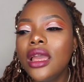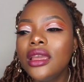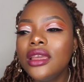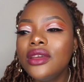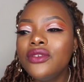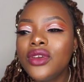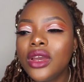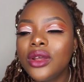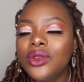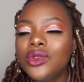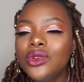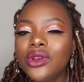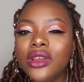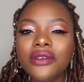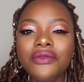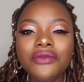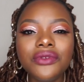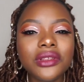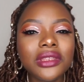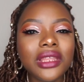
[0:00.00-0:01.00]
If you are looking
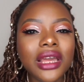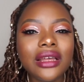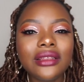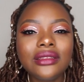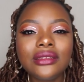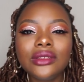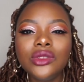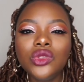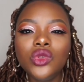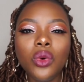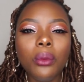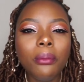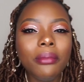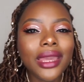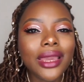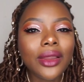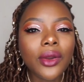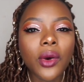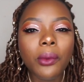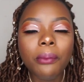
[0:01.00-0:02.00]
for that no
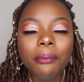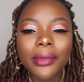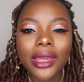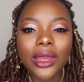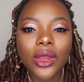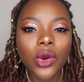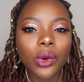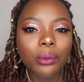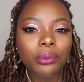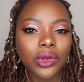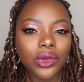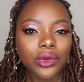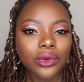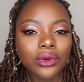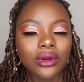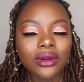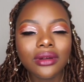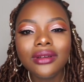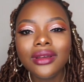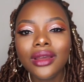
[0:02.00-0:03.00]
makeup
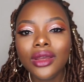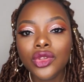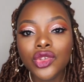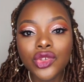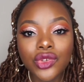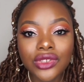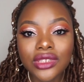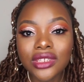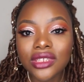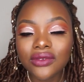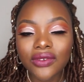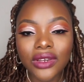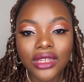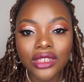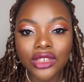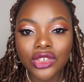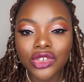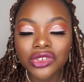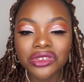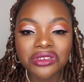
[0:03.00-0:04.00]
look, use this
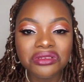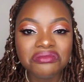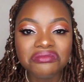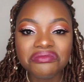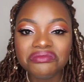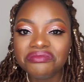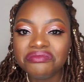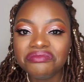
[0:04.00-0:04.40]
foundation.